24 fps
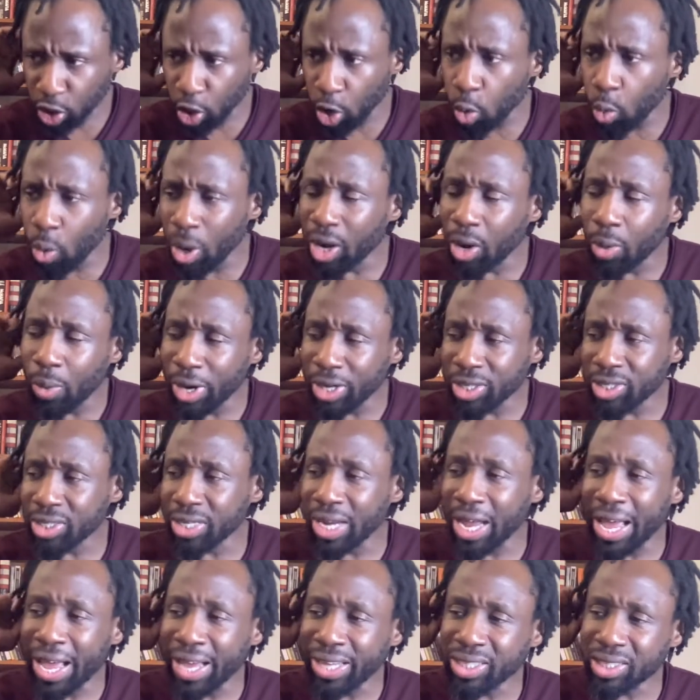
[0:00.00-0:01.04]
One question
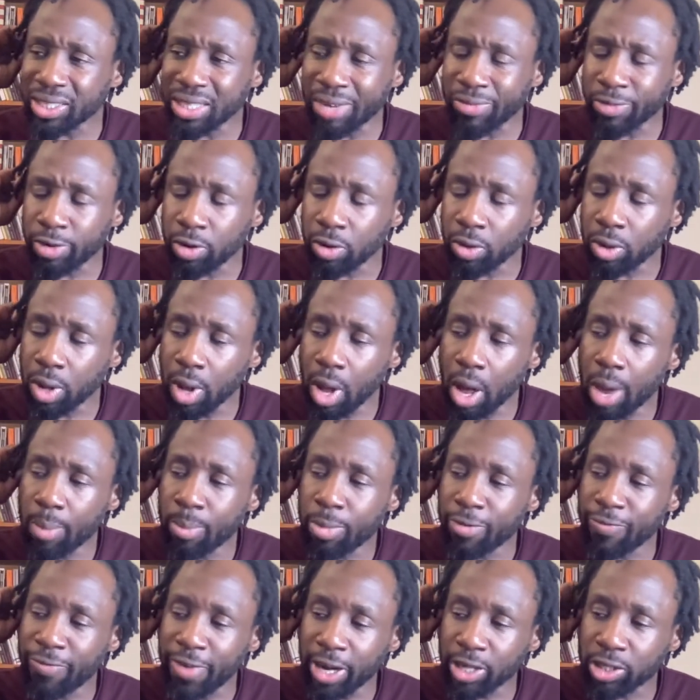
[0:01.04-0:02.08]
I asked several
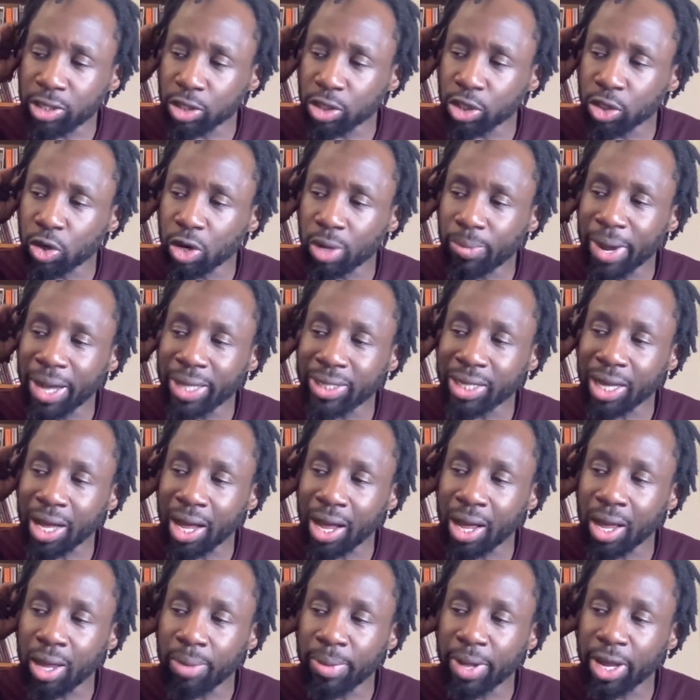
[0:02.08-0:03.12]
professors during my
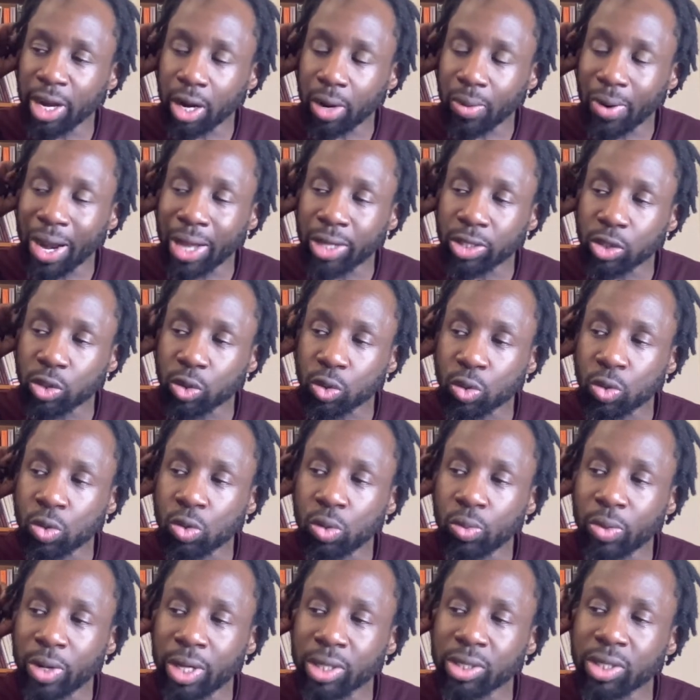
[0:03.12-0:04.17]
time in grad school
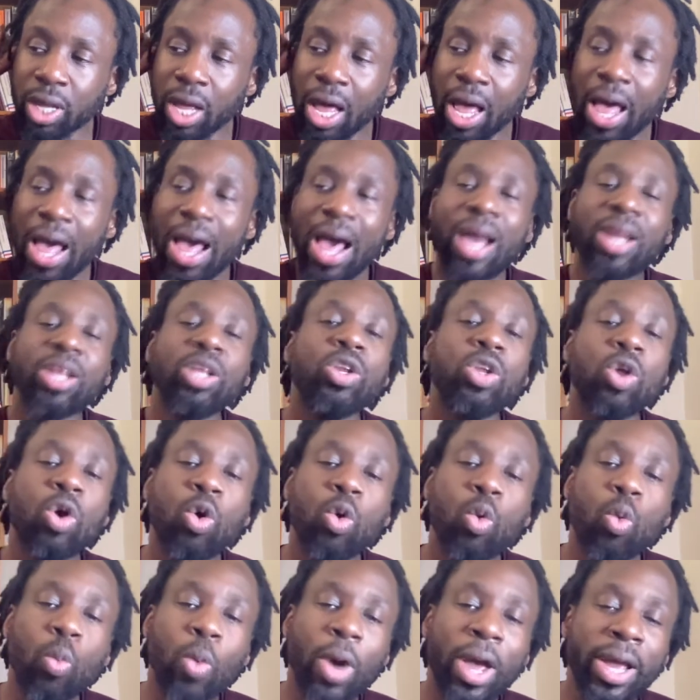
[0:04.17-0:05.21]
was, how do you know
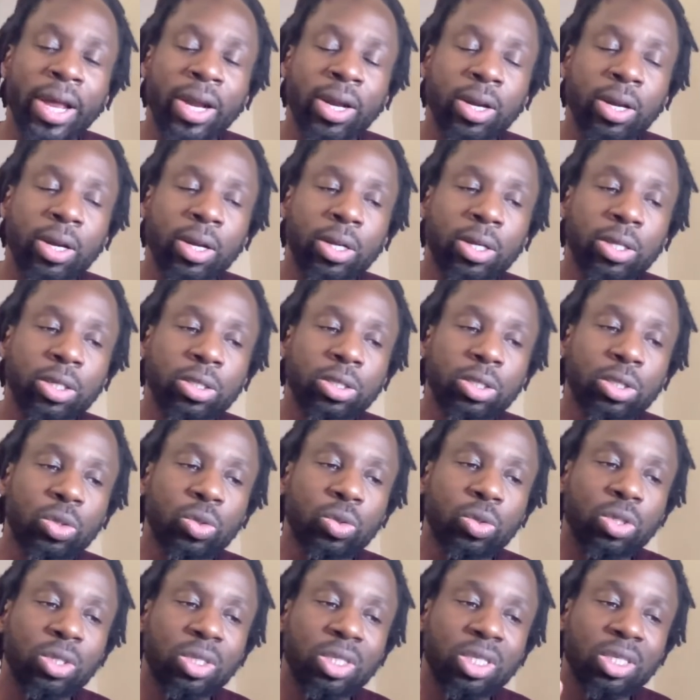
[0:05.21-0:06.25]
when to
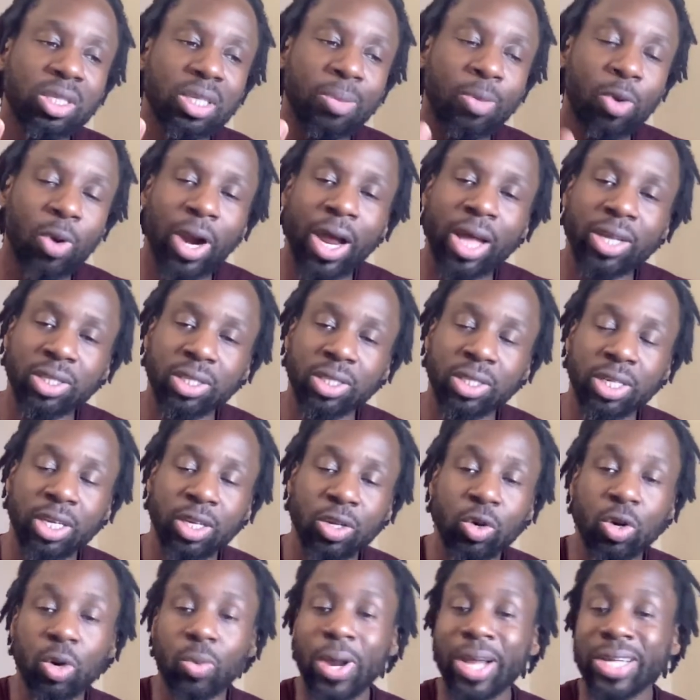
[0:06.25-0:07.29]
summarize a scene
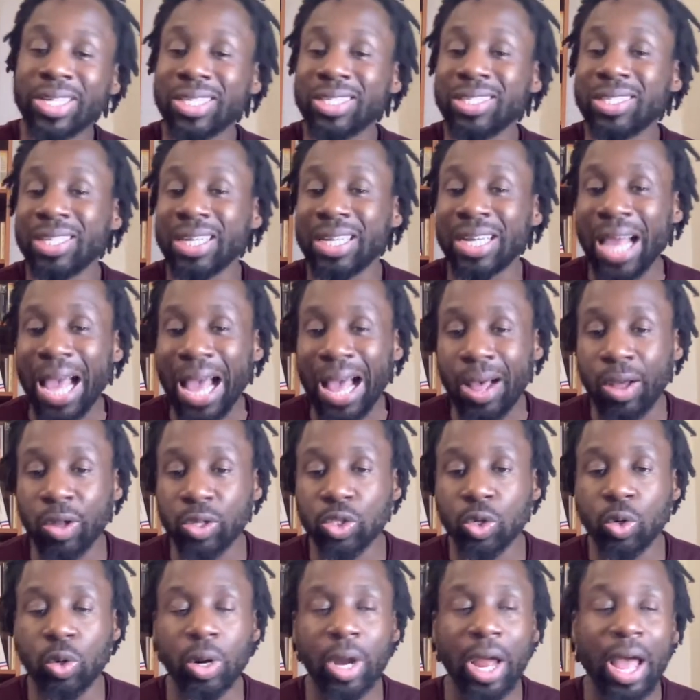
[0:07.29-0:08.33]
or write the scene out,
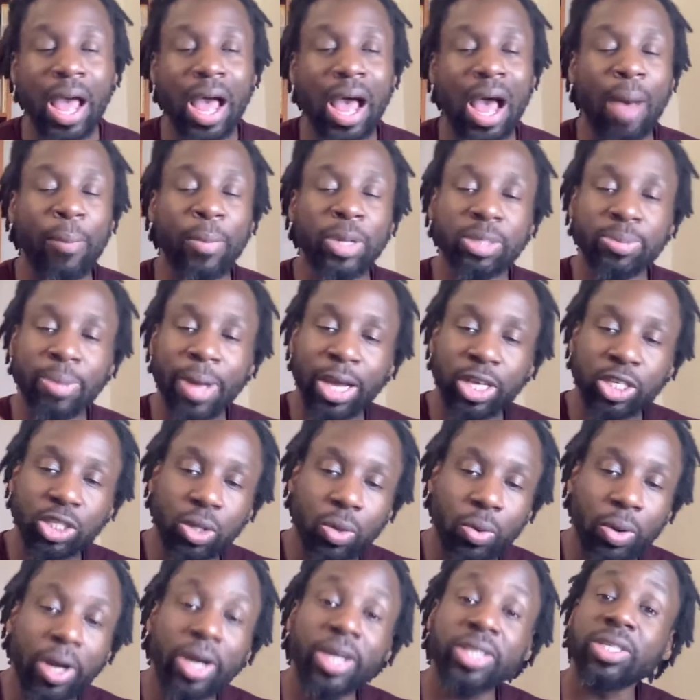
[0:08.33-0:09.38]
or how much
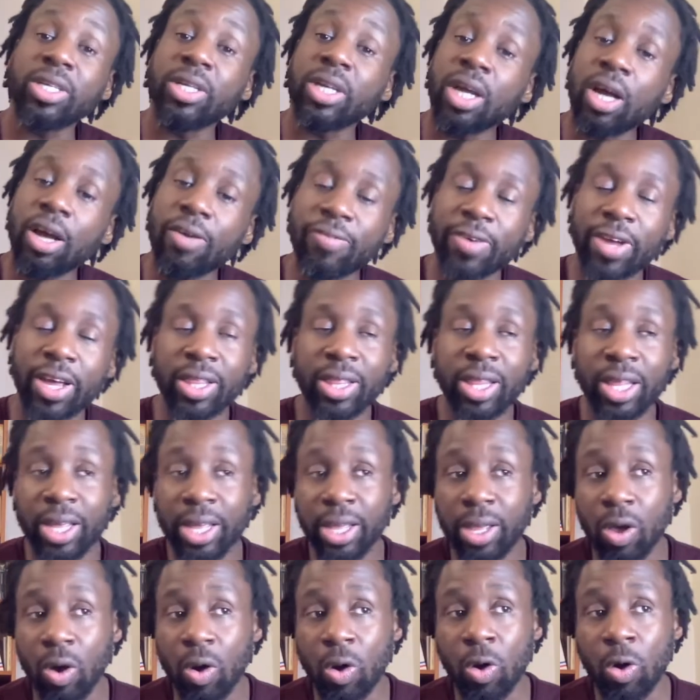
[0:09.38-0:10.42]
backstory is enough? And they
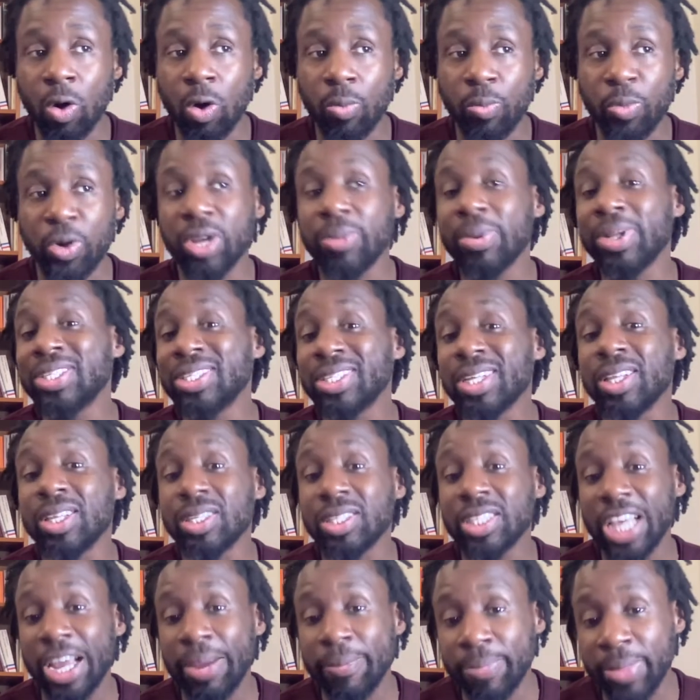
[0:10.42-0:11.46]
all pretty much said the
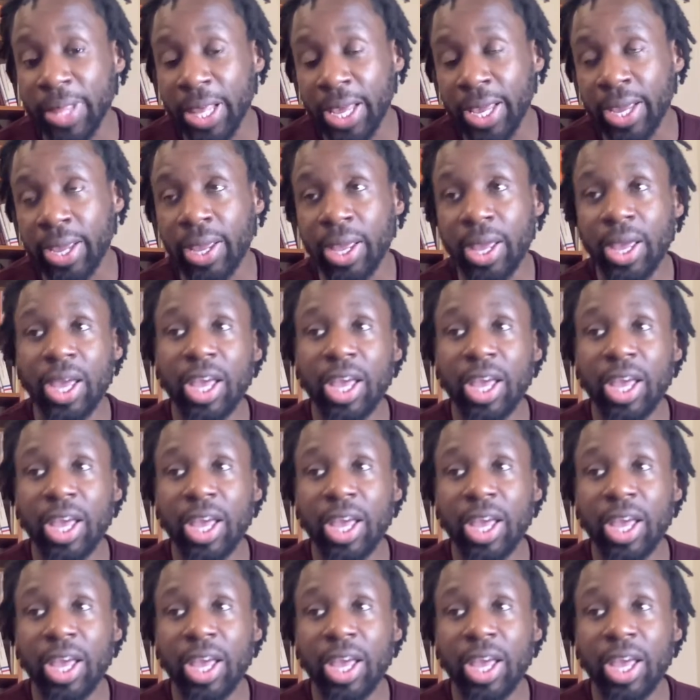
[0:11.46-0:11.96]
same thing.